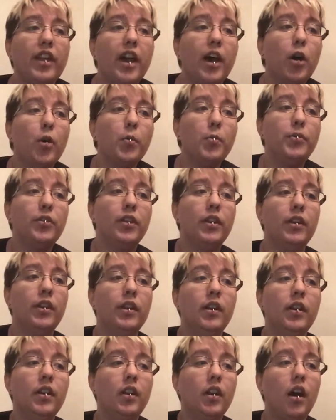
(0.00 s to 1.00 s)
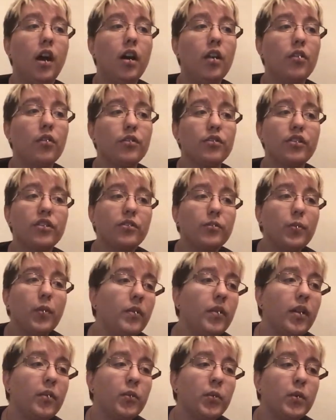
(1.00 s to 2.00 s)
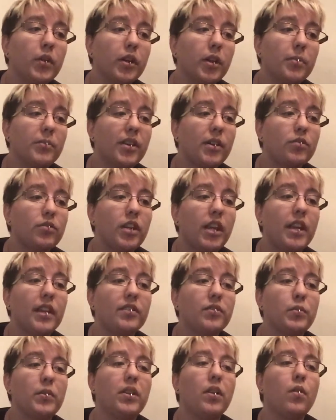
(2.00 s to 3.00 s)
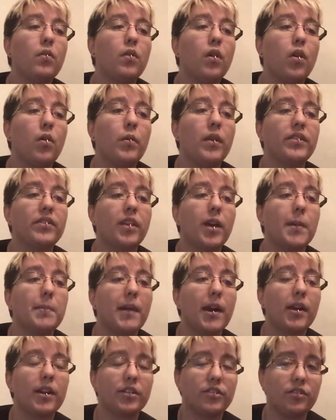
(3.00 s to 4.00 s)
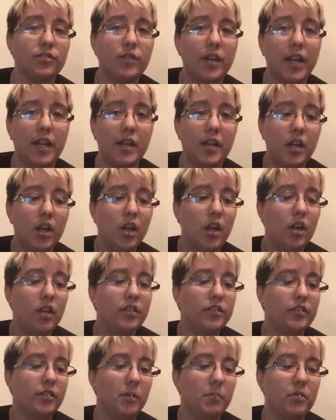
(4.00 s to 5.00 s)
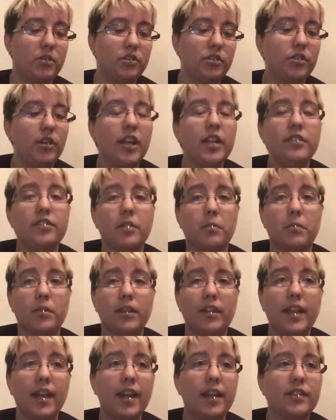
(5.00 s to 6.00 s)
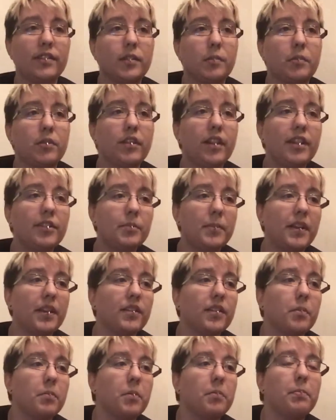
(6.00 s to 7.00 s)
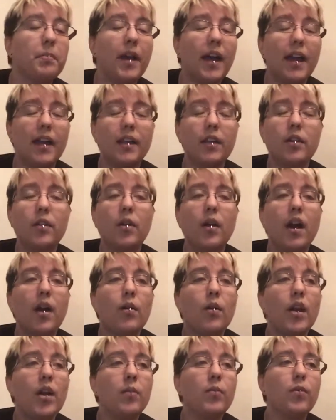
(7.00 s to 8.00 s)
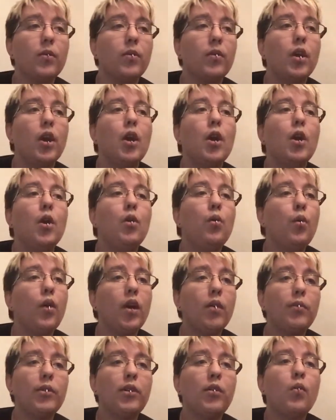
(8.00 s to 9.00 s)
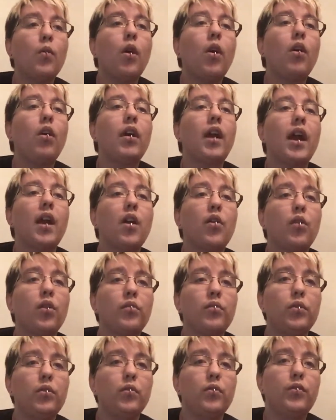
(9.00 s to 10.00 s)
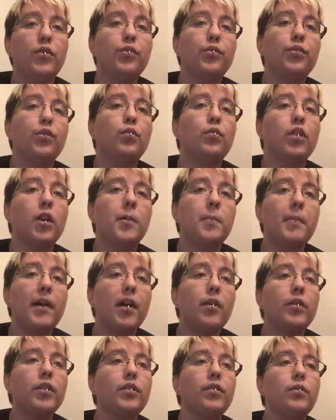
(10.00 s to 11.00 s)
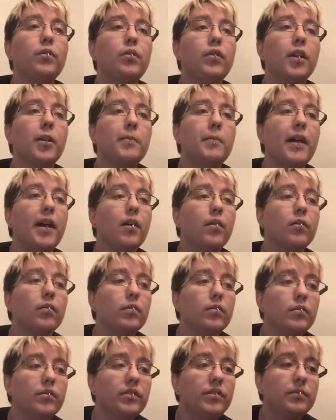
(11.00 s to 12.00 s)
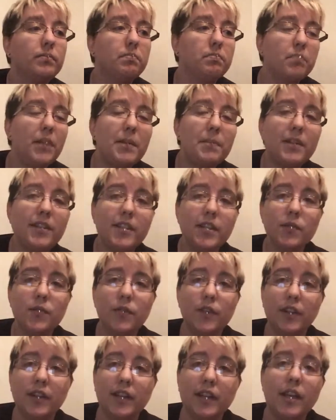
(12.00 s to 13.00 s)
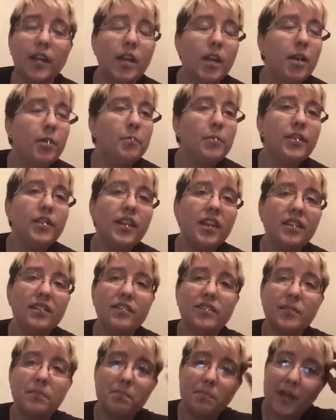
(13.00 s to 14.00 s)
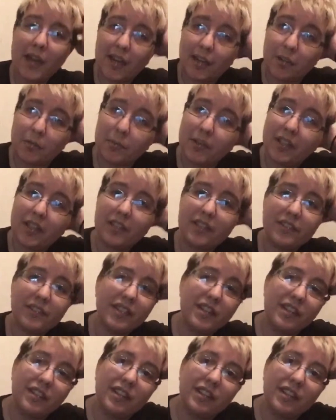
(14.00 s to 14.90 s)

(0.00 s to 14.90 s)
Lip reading: helped others, because everyone comes out trans, we don't always come out as straight. Some are straight, some are gay, some are lesbian, some are bi, you know, however, whoever you are, however you feel, you come out and you come out maybe differently. But that doesn't matter because